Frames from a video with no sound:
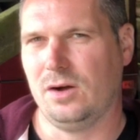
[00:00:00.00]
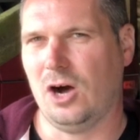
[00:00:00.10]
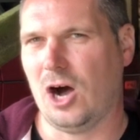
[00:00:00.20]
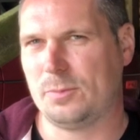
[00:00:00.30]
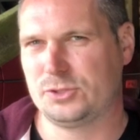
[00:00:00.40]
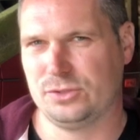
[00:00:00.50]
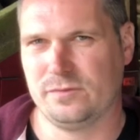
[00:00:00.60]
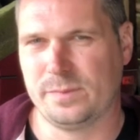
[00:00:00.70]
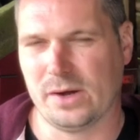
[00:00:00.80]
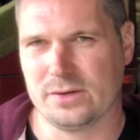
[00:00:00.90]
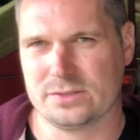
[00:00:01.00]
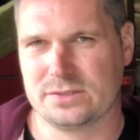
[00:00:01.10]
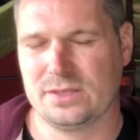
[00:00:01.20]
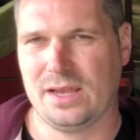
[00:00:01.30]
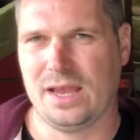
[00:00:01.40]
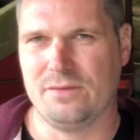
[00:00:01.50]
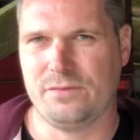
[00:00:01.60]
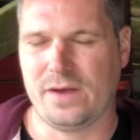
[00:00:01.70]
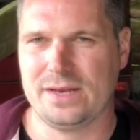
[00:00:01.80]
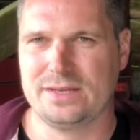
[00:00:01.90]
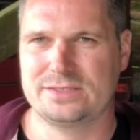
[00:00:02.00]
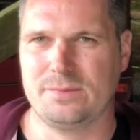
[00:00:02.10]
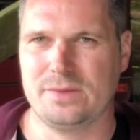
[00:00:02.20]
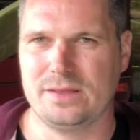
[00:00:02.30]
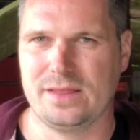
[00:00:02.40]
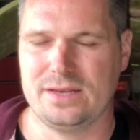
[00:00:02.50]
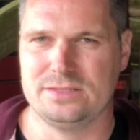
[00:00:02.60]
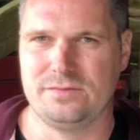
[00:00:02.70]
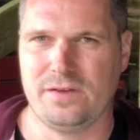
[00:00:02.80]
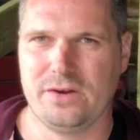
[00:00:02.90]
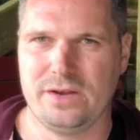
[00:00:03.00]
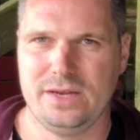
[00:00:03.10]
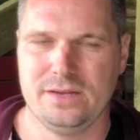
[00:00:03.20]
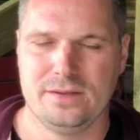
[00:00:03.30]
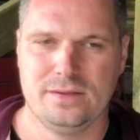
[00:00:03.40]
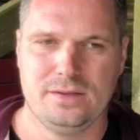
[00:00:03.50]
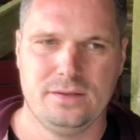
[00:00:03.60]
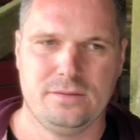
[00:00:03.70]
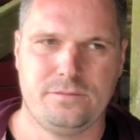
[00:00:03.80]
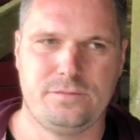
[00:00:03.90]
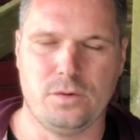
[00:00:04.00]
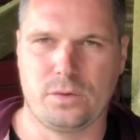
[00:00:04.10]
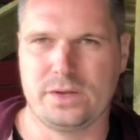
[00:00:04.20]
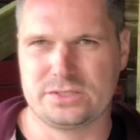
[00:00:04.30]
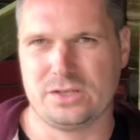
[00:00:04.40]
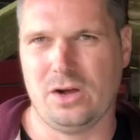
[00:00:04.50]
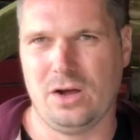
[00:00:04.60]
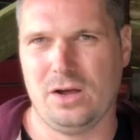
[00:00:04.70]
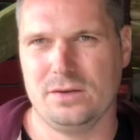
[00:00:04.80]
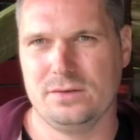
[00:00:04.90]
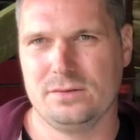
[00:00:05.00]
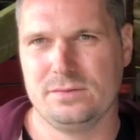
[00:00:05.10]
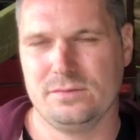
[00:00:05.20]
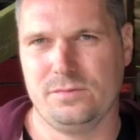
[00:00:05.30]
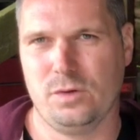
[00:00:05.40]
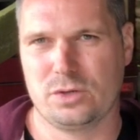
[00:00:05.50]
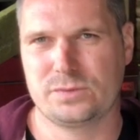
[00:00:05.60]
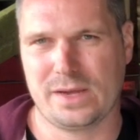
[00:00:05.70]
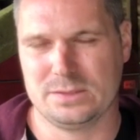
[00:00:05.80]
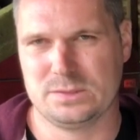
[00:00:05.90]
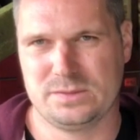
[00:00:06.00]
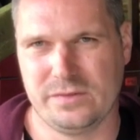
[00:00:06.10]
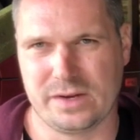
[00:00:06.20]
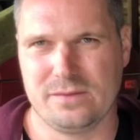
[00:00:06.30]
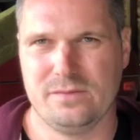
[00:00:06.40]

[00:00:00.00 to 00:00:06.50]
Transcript: option of parts, and finding something that is very focused on Volkswagen specific.